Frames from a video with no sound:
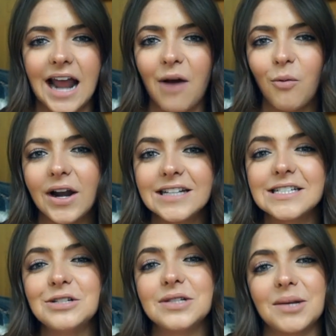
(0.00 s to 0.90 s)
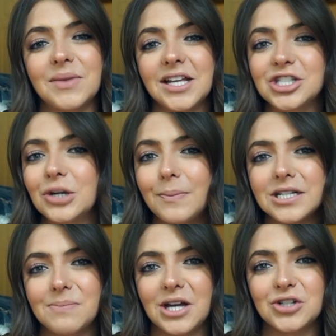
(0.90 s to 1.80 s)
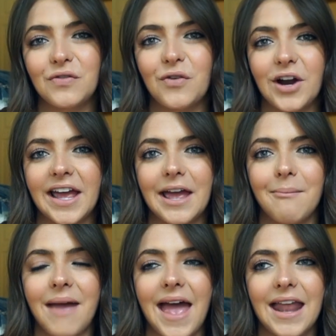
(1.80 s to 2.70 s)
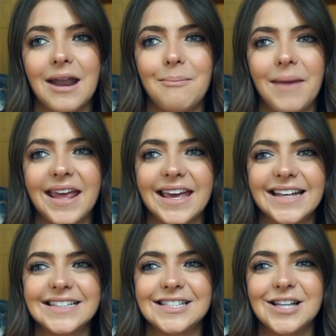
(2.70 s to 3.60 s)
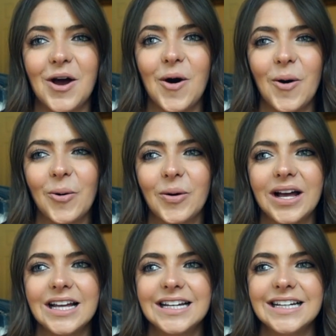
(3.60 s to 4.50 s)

I wanted to do something super special for him and make it so